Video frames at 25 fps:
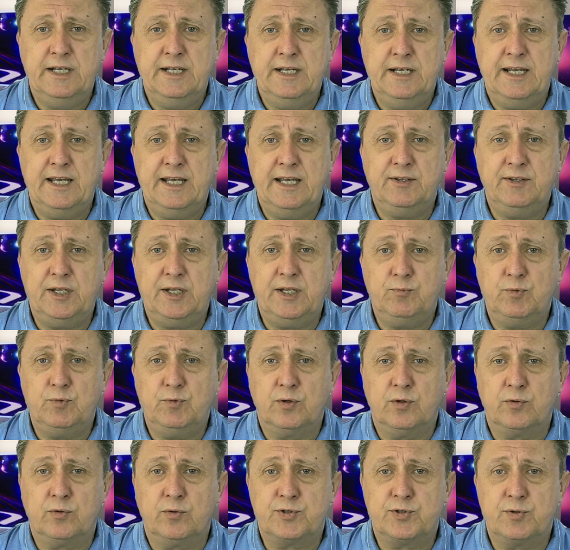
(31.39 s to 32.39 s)
And then we
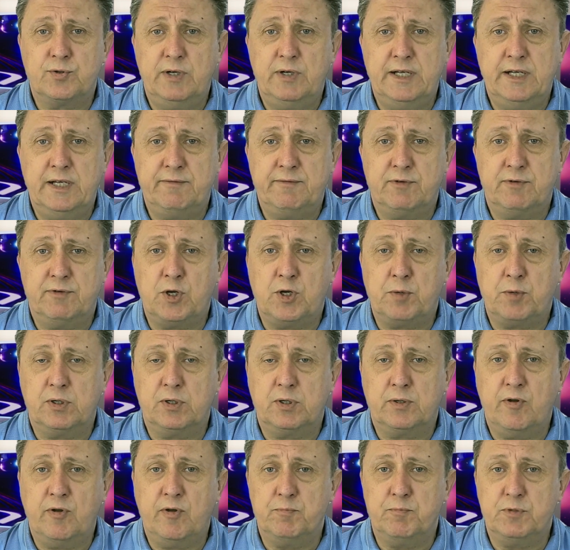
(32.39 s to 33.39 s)
also have a couple
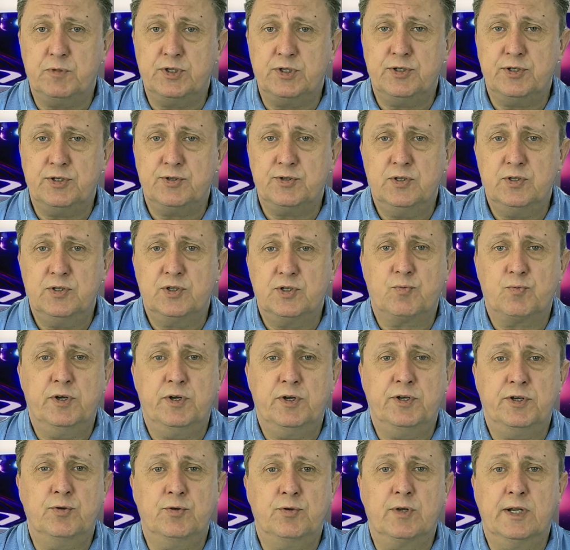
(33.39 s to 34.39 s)
of competitions where
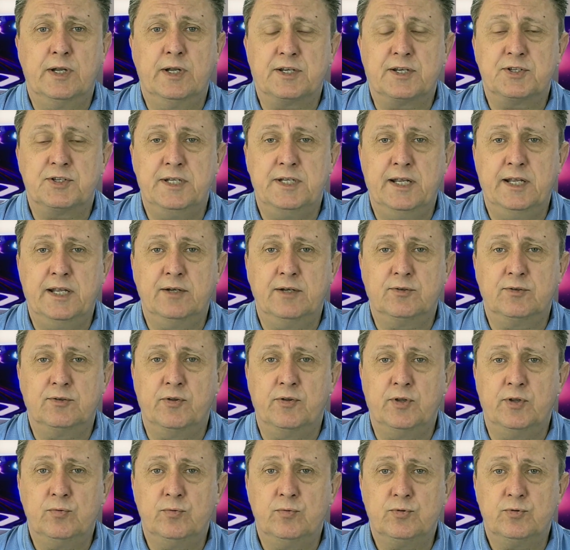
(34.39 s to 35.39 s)
you can actually enter
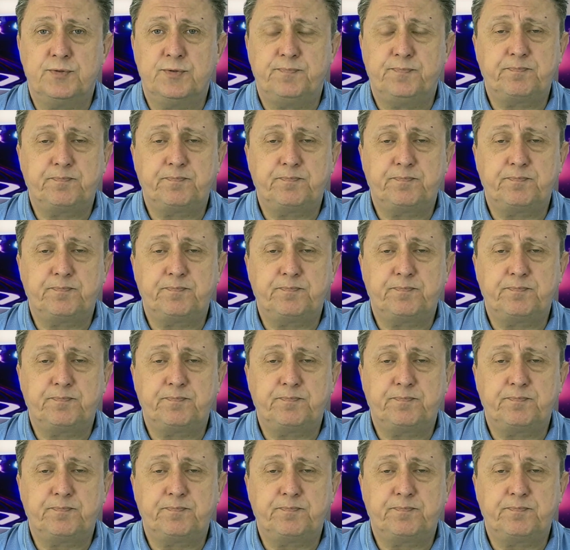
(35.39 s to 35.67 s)
those,